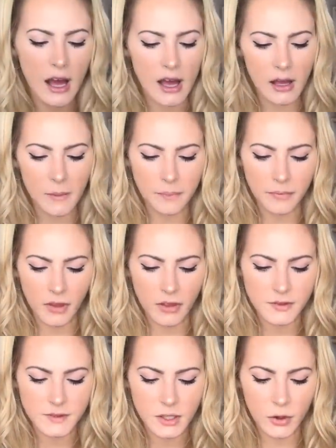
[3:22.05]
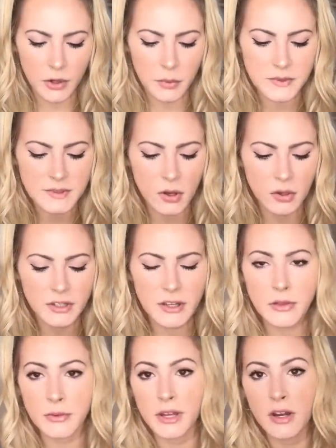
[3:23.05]
Um, so it was
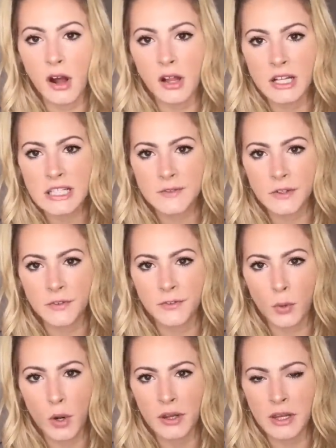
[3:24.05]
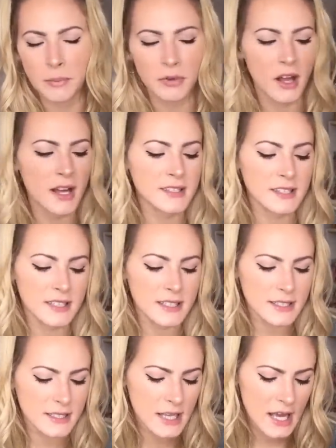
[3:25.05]
only $3 for four lip
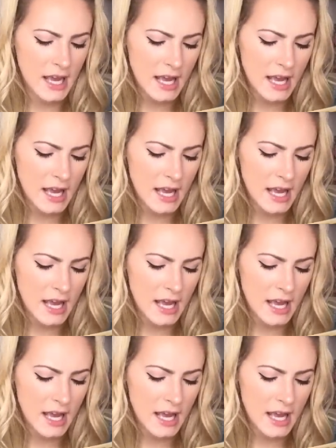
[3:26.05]
glosses.